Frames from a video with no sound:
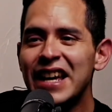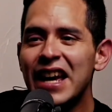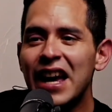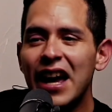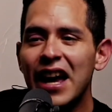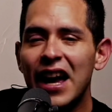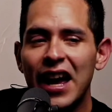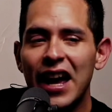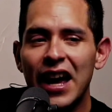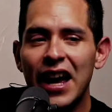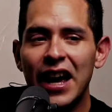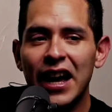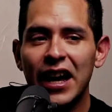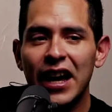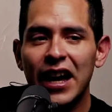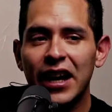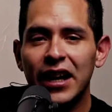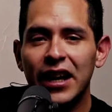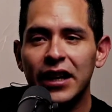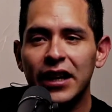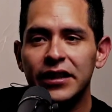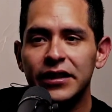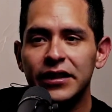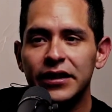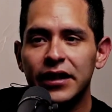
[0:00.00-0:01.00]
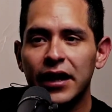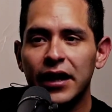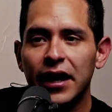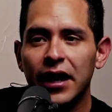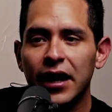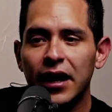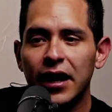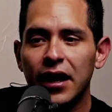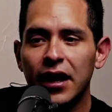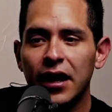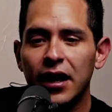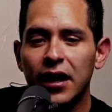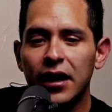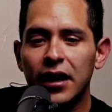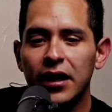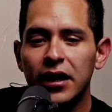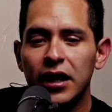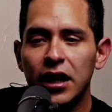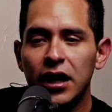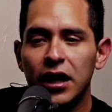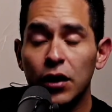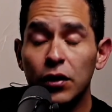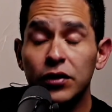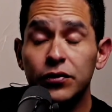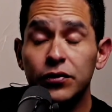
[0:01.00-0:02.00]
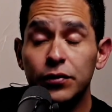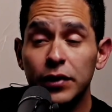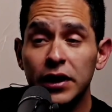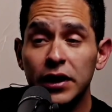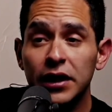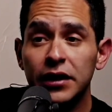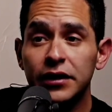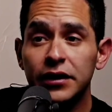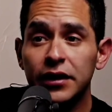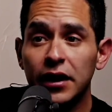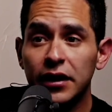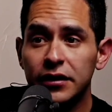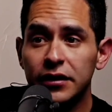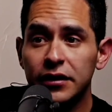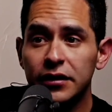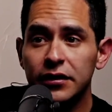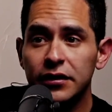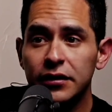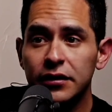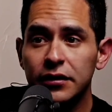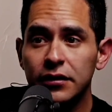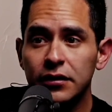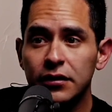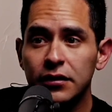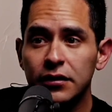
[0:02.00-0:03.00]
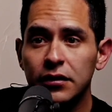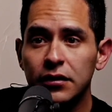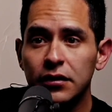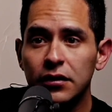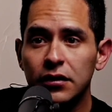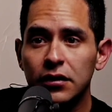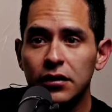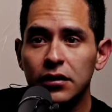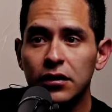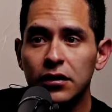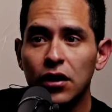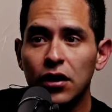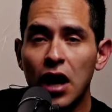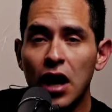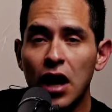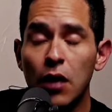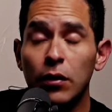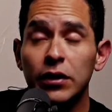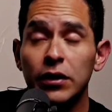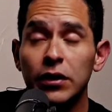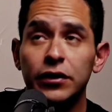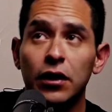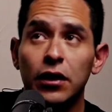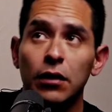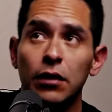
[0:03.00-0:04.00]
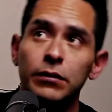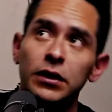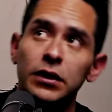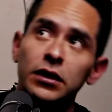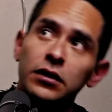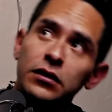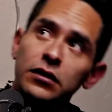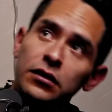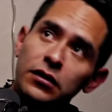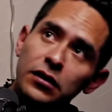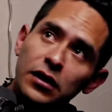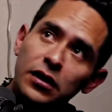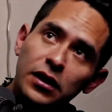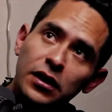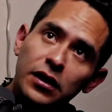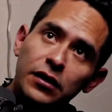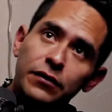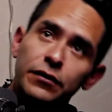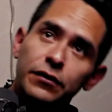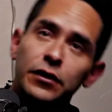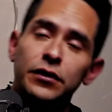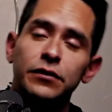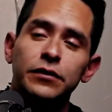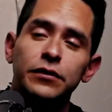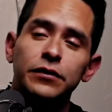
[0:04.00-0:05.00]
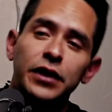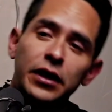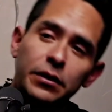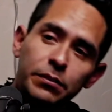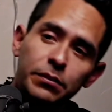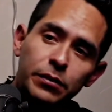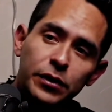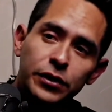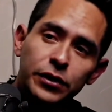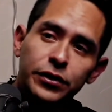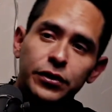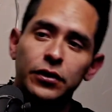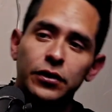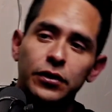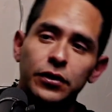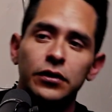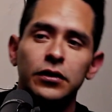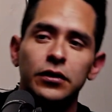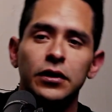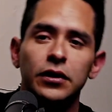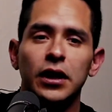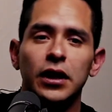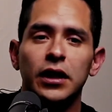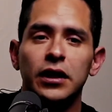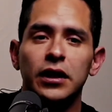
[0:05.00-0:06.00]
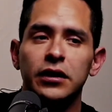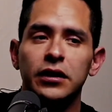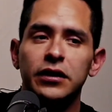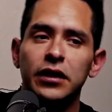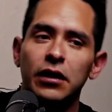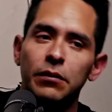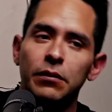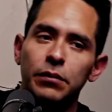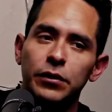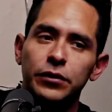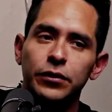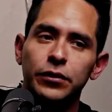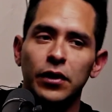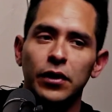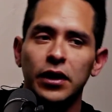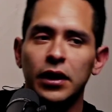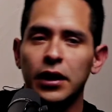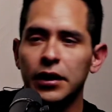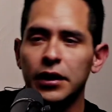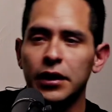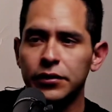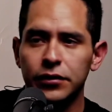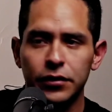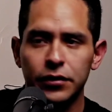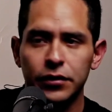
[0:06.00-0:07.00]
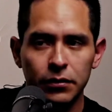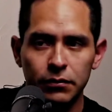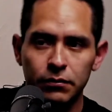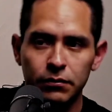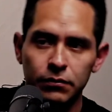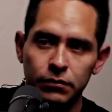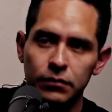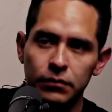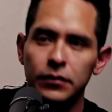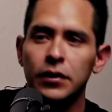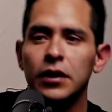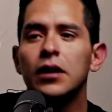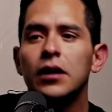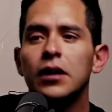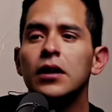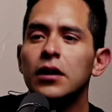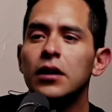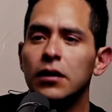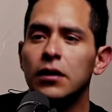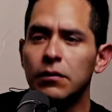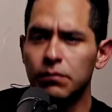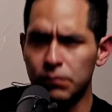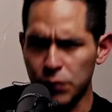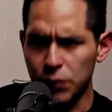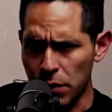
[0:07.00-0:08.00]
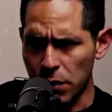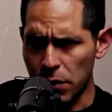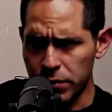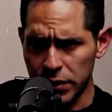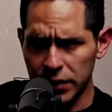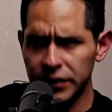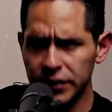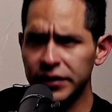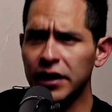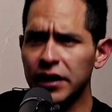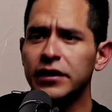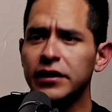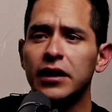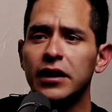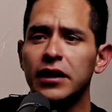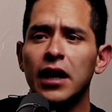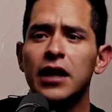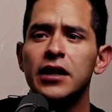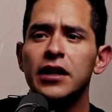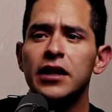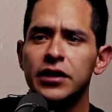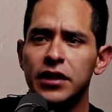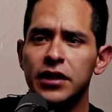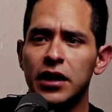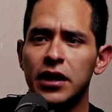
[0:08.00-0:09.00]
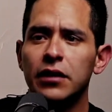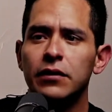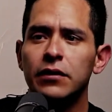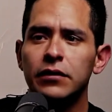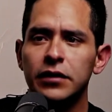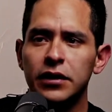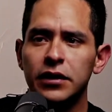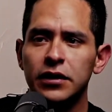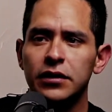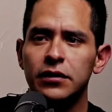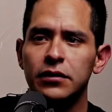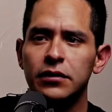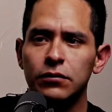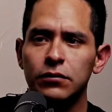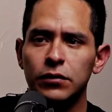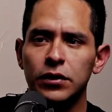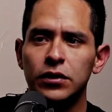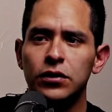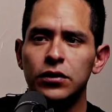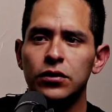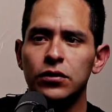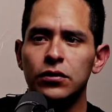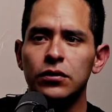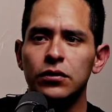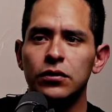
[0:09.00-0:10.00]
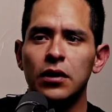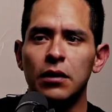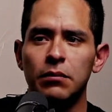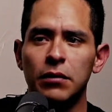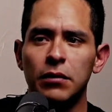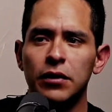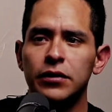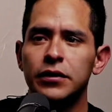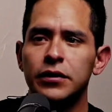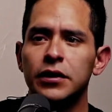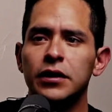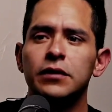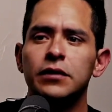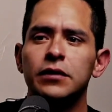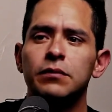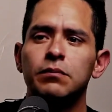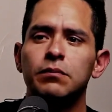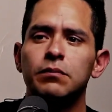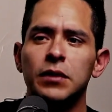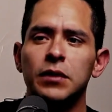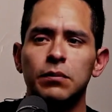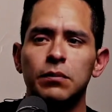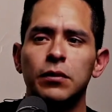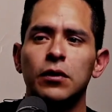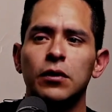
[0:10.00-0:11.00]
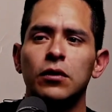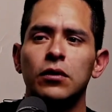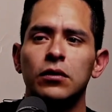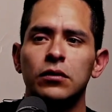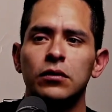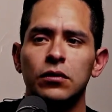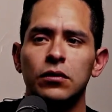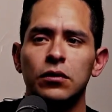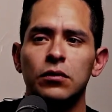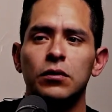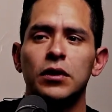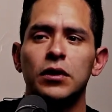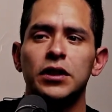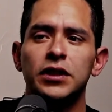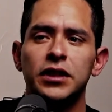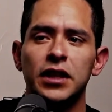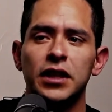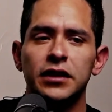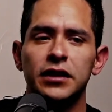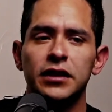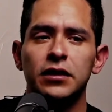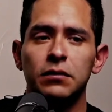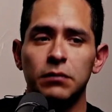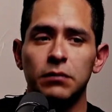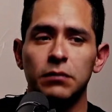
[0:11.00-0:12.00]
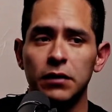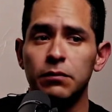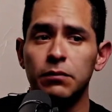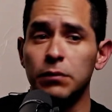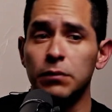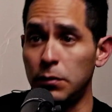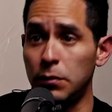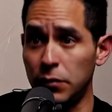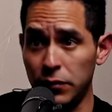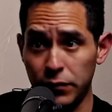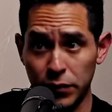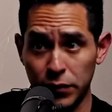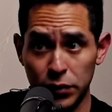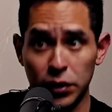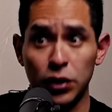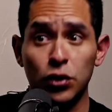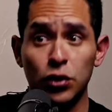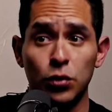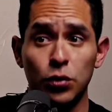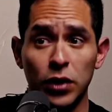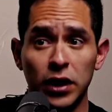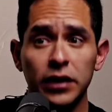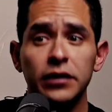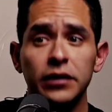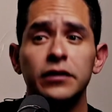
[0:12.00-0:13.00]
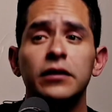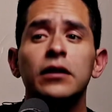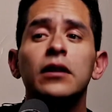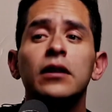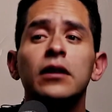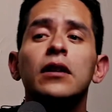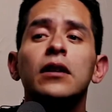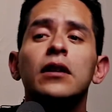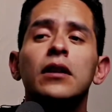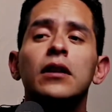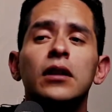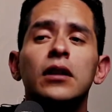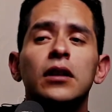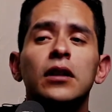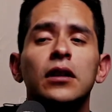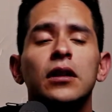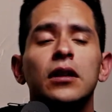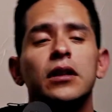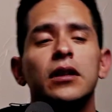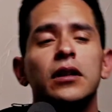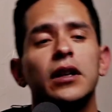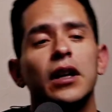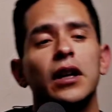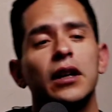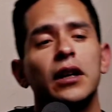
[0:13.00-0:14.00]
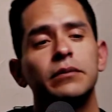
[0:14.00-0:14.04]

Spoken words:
And it was really intense. You know, I was coming from Tarapoto, and in Tarapoto I had some problems. I think I shared this with you about these people who were chasing me, people from the US. Yeah.